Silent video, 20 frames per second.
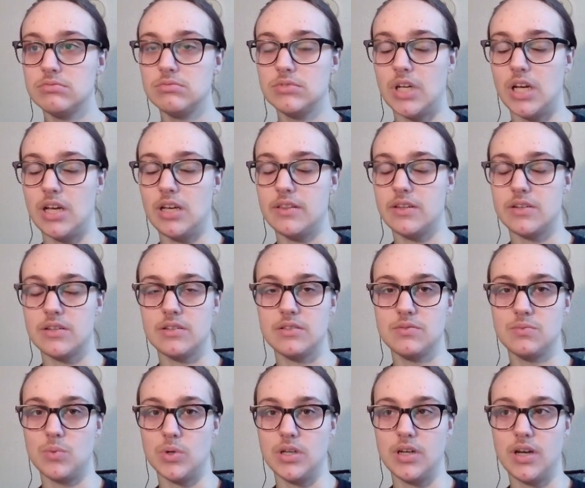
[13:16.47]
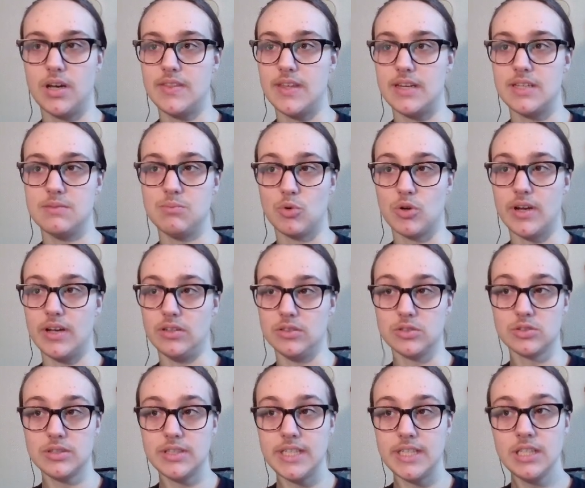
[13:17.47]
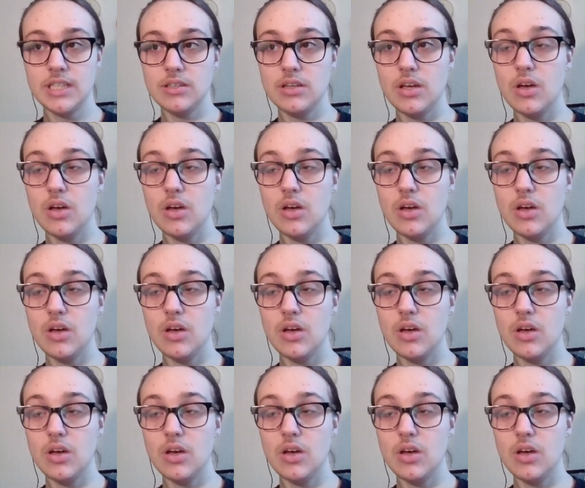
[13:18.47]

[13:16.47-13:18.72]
There is one god that is more elderly.